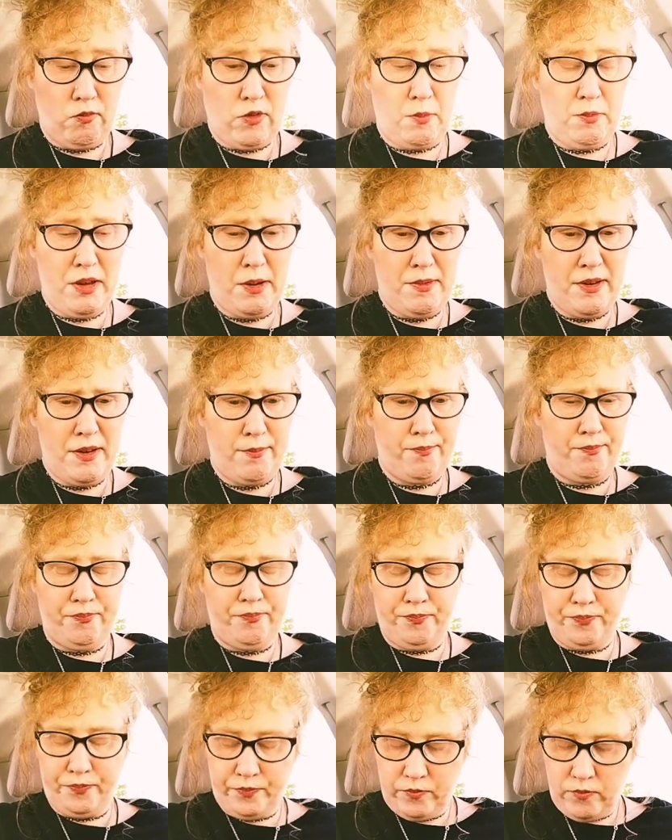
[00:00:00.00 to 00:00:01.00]
Maybe
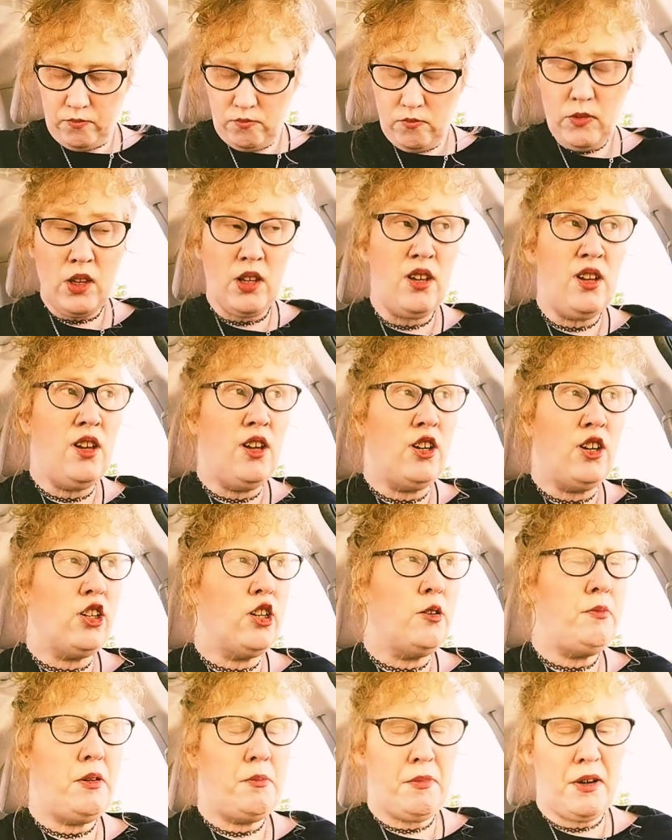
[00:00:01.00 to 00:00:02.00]
it
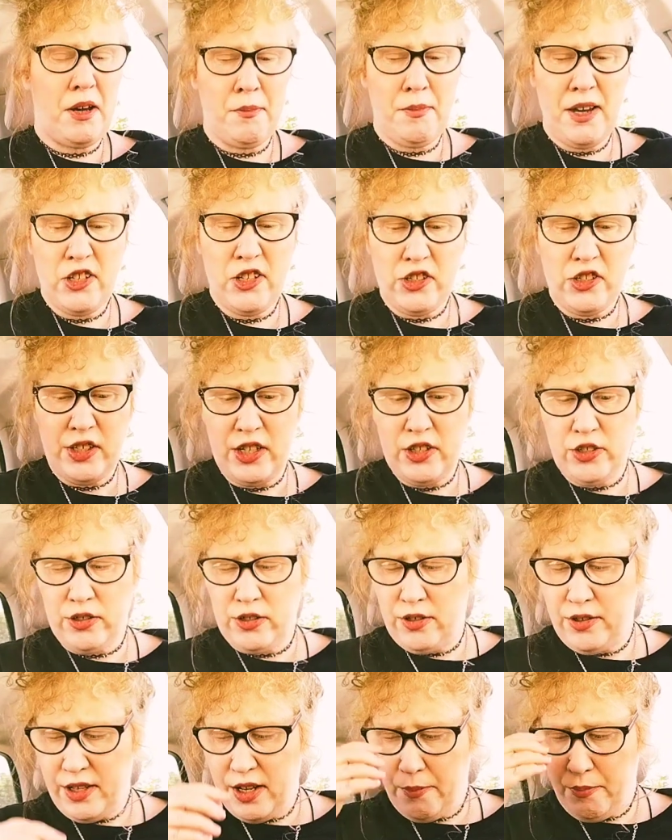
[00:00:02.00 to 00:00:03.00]
could be my imagination
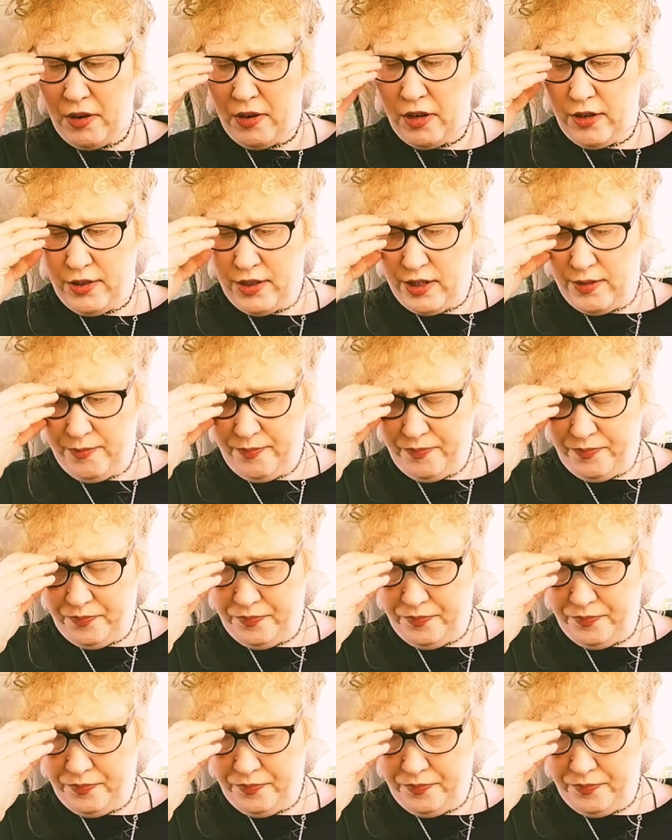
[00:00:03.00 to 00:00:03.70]
on that part then.